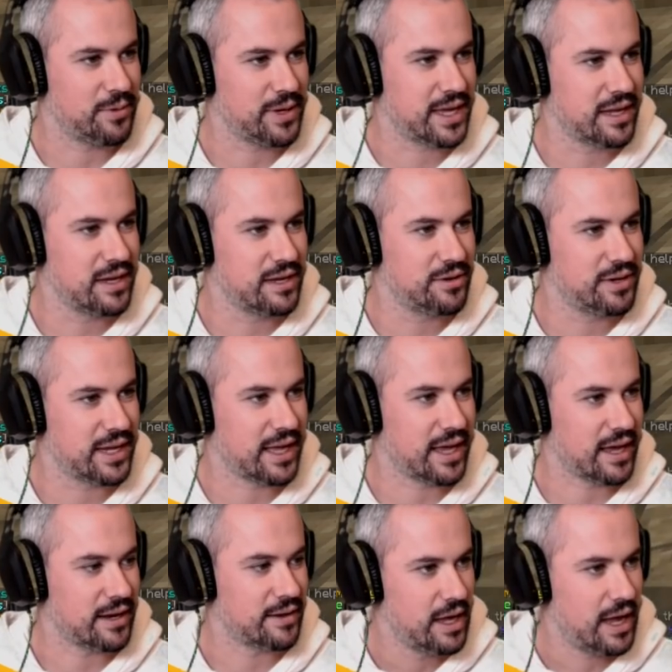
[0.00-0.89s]
can do it
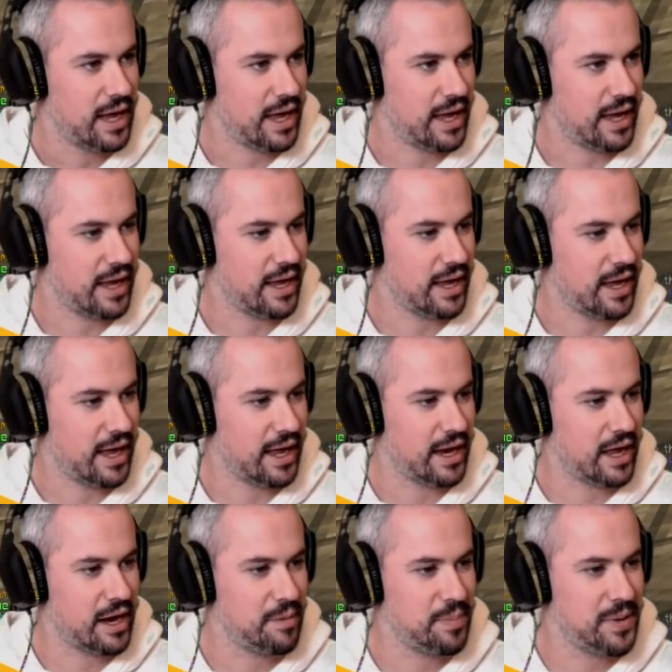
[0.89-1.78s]
again. Uh, a
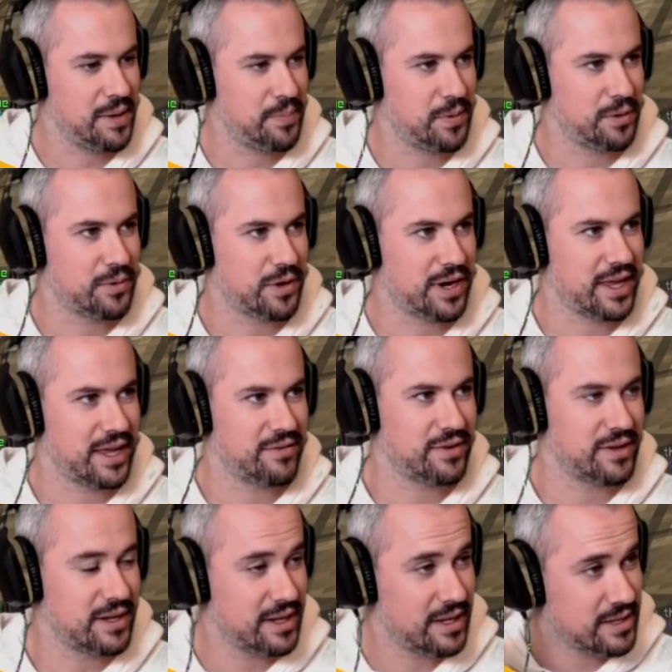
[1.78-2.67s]
lot of people were
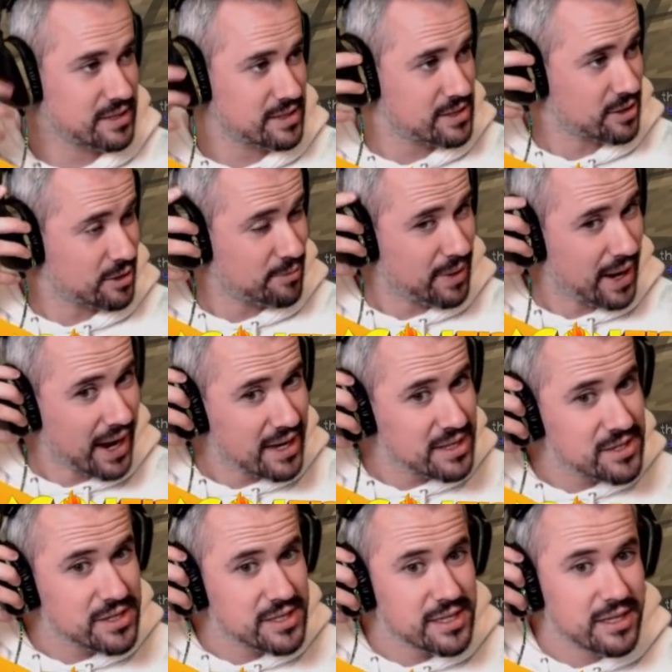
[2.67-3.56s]
given some
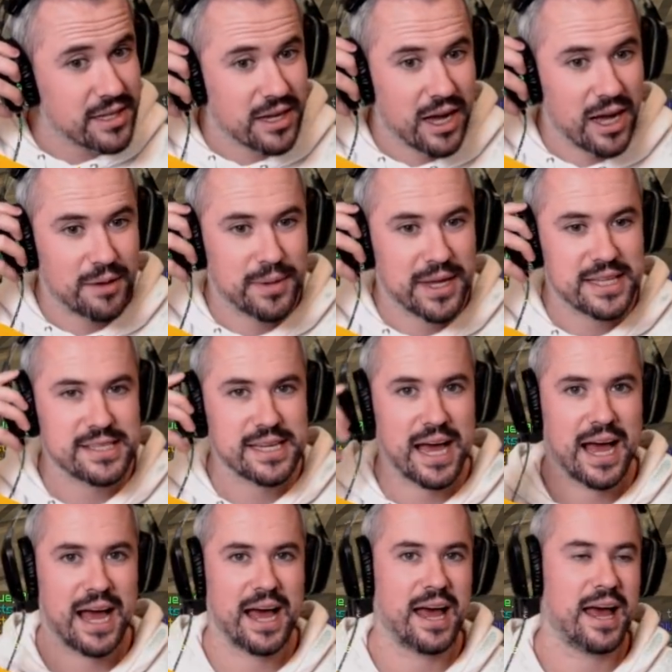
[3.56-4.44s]
answers in the comments,
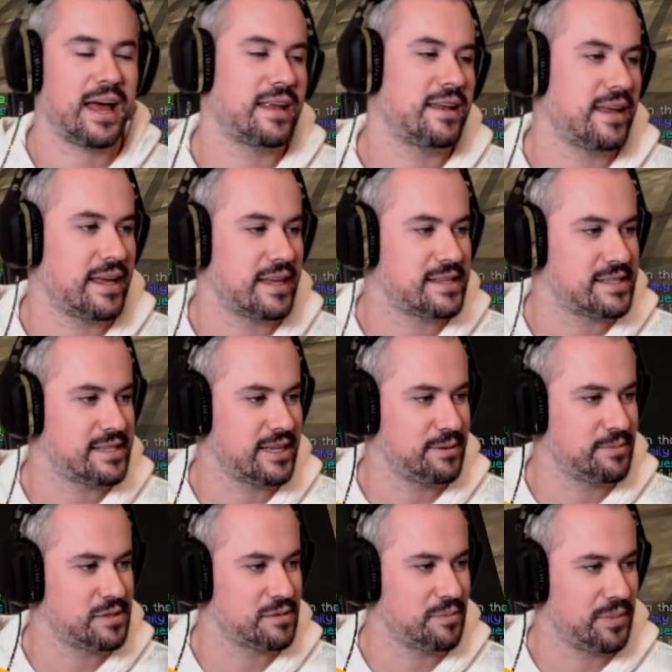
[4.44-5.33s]
and it
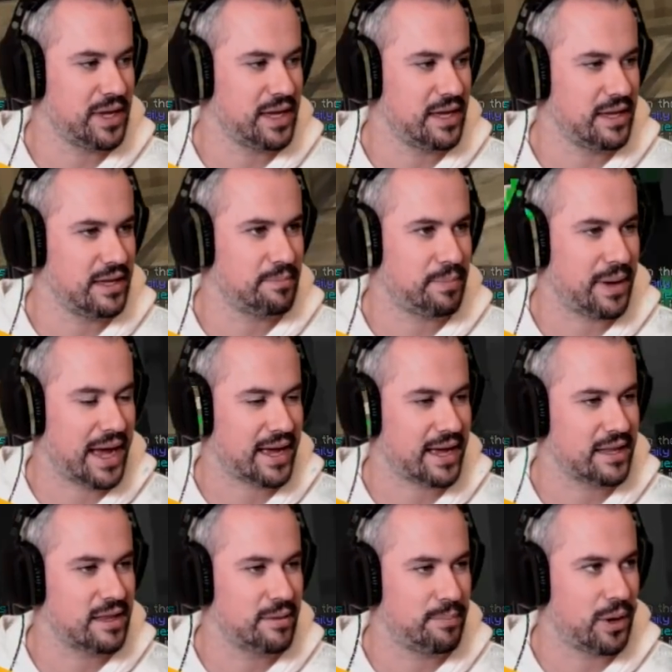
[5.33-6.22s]
seemed to be back
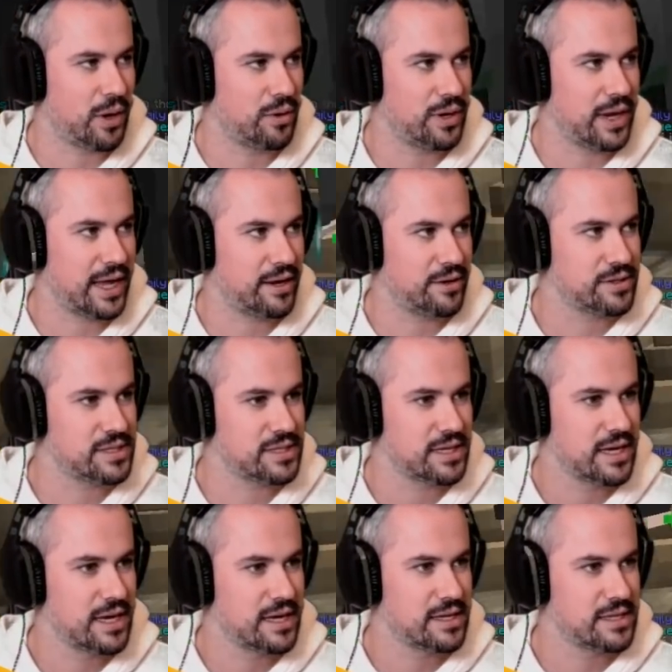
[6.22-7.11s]
at the boathouse.
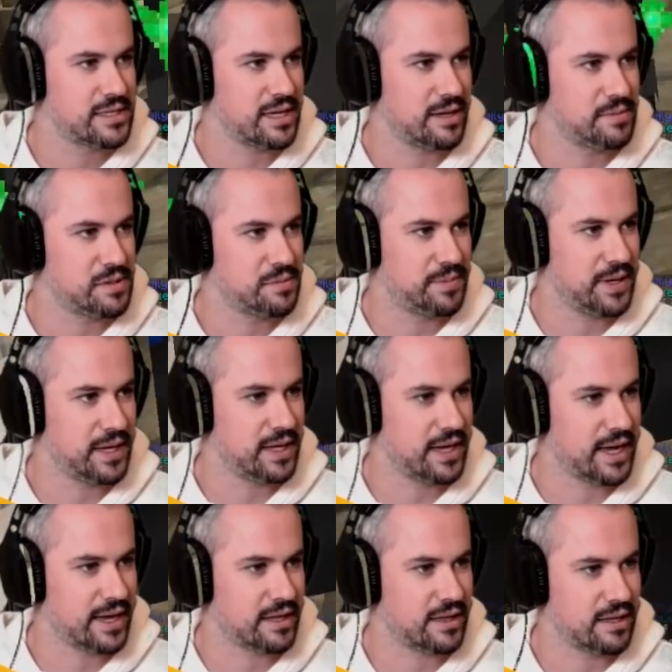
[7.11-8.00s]
Seemed to be
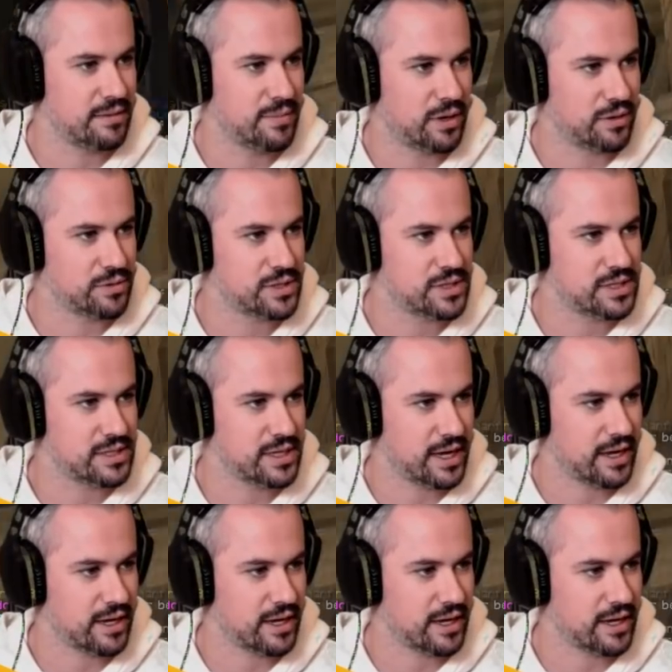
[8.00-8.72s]
like the most uh,